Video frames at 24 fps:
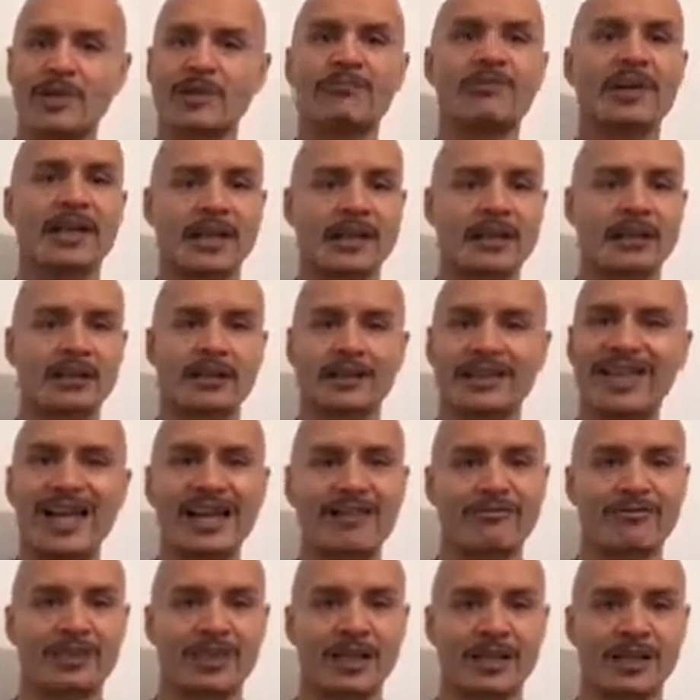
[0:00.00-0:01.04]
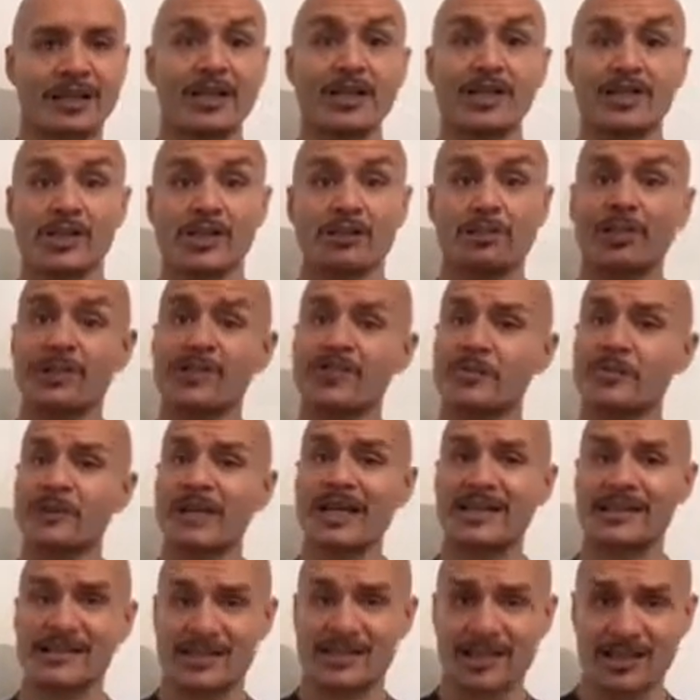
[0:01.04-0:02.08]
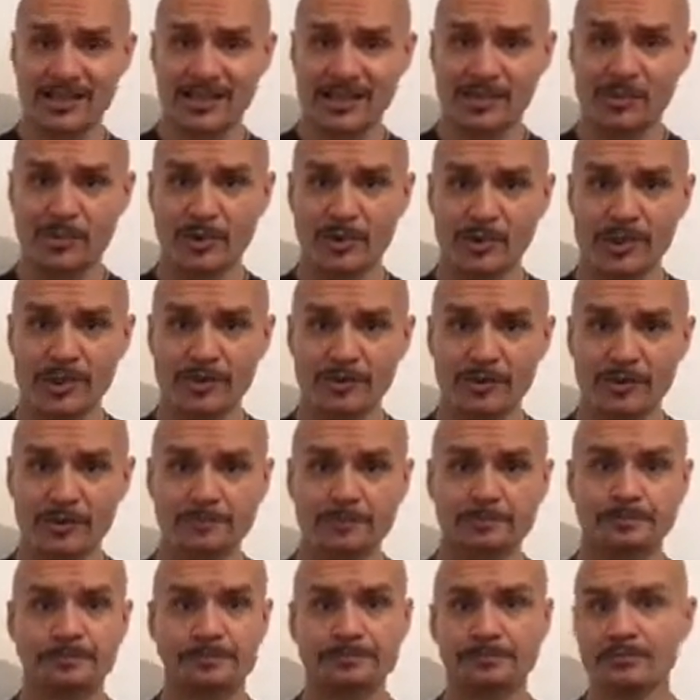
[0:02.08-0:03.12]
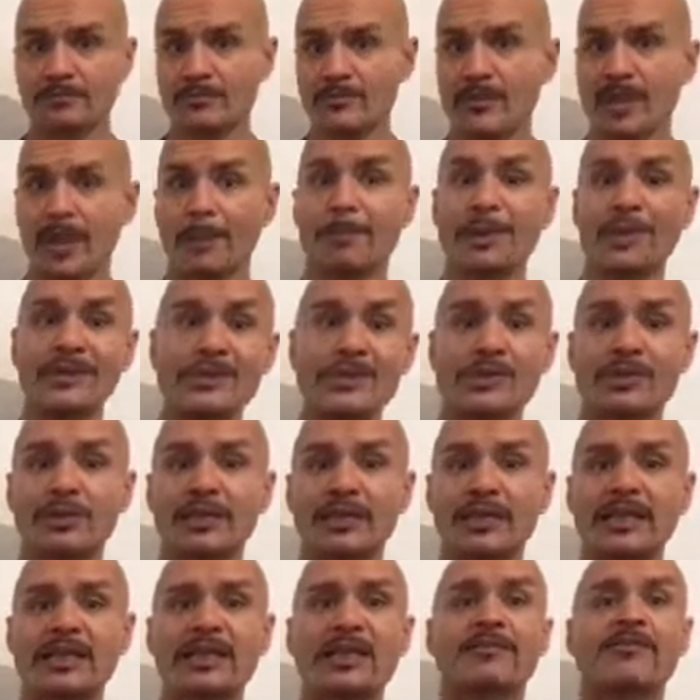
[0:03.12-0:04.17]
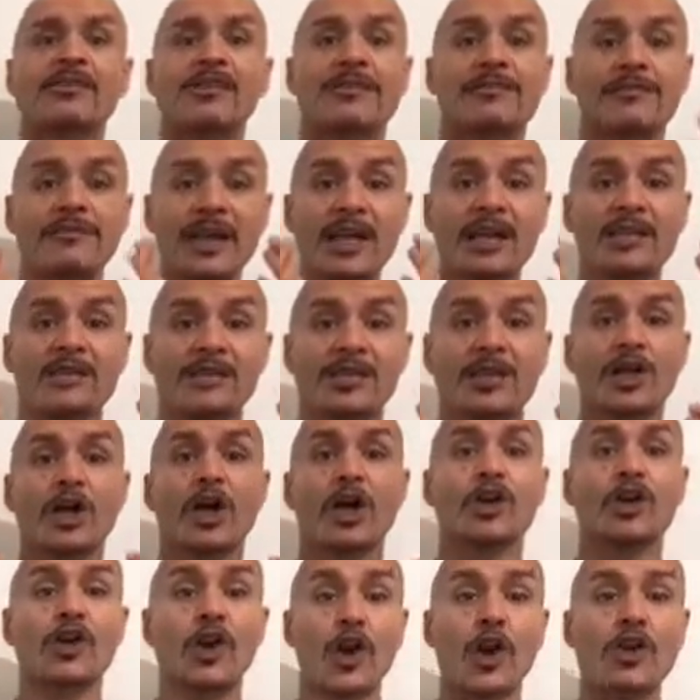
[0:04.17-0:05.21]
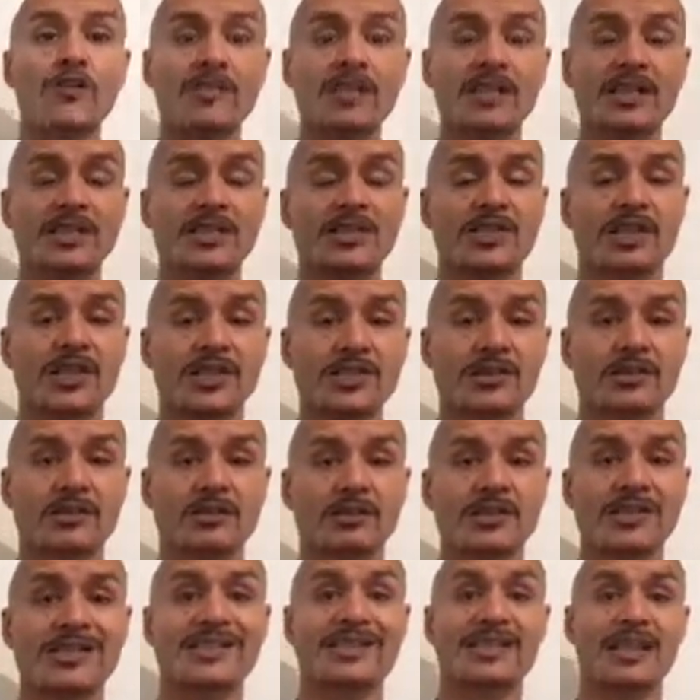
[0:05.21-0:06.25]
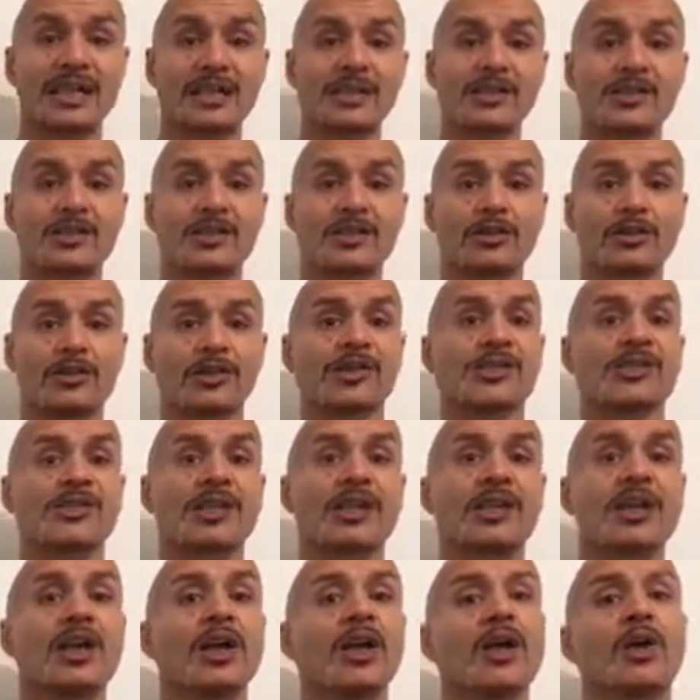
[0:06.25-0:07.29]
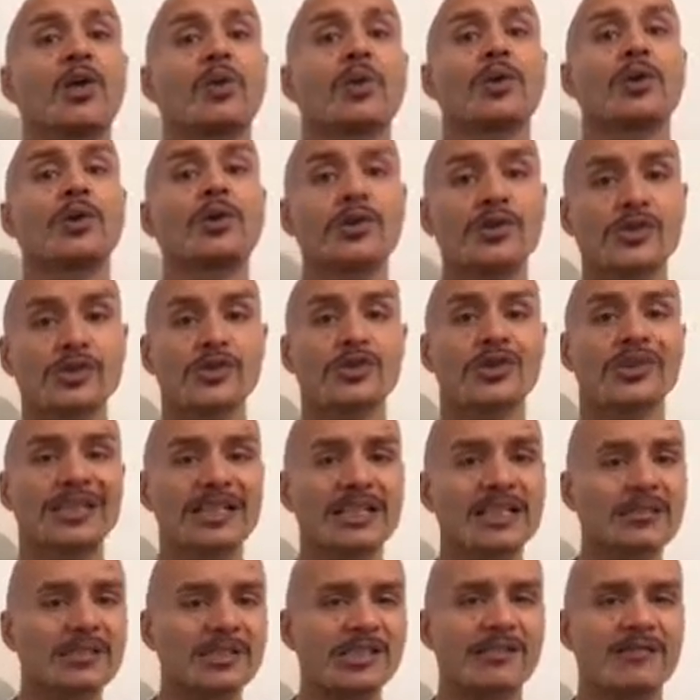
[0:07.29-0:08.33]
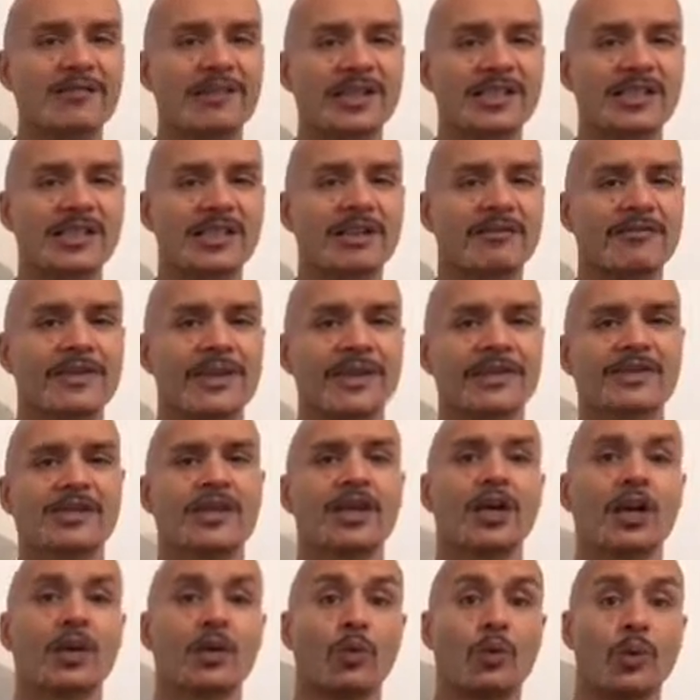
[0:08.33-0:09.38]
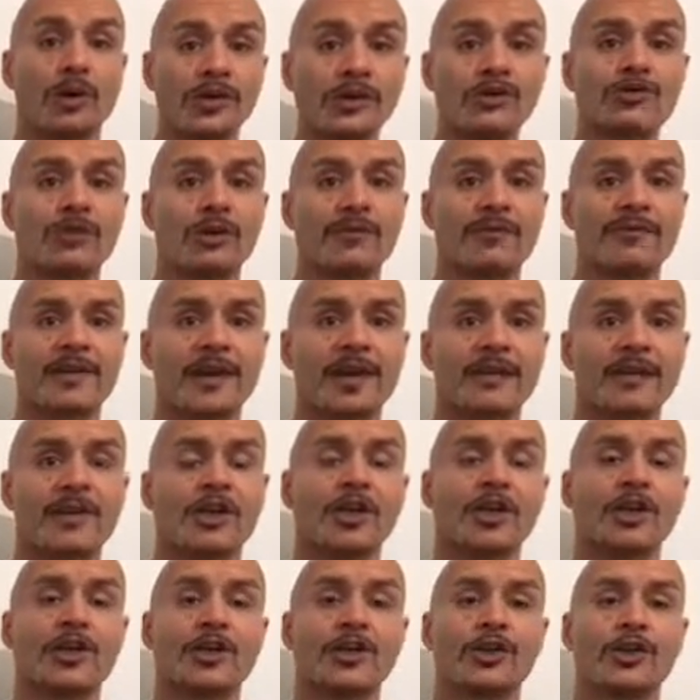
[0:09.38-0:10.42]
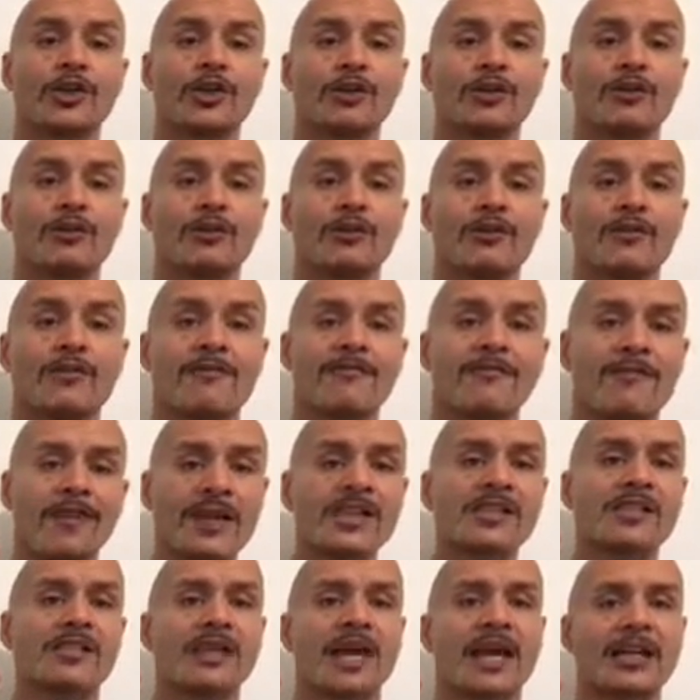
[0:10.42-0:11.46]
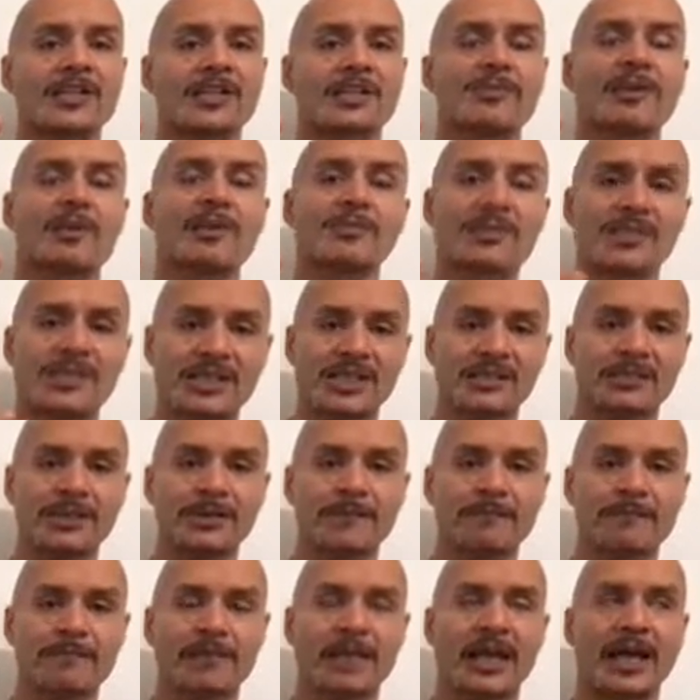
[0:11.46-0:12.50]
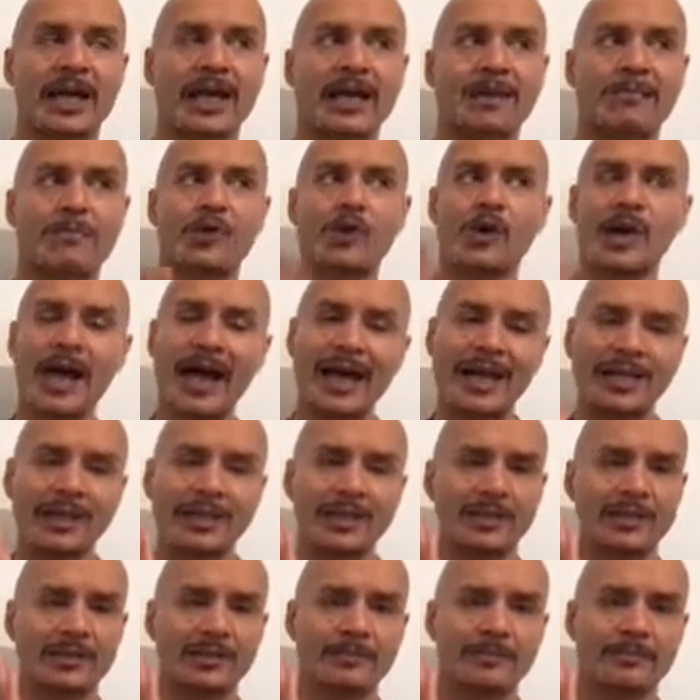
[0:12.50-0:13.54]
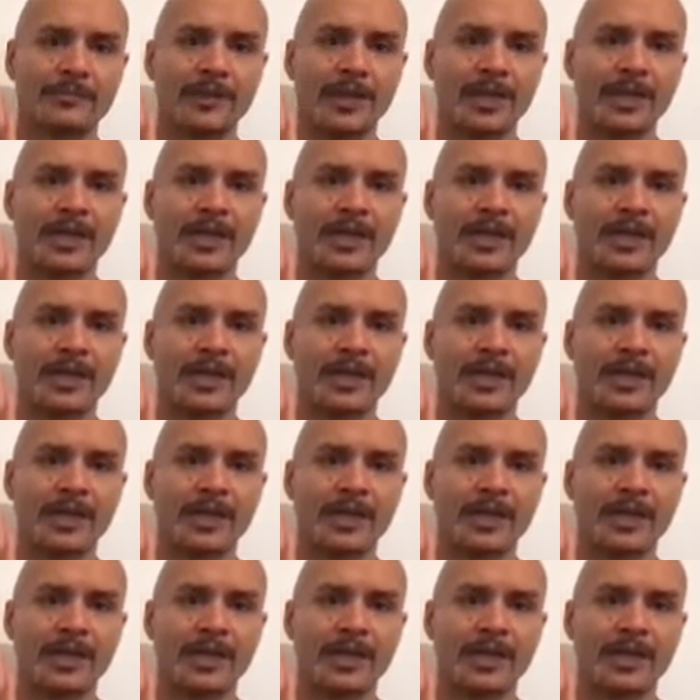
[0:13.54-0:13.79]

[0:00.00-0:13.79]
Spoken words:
Be ready, life ready. So plus from an aesthetics point of view, being too lean gives your face an overly chiseled skeleton look. You see, we all store a little bit of fat in our face. When you drop fat, your face actually becomes slimmer and more angular.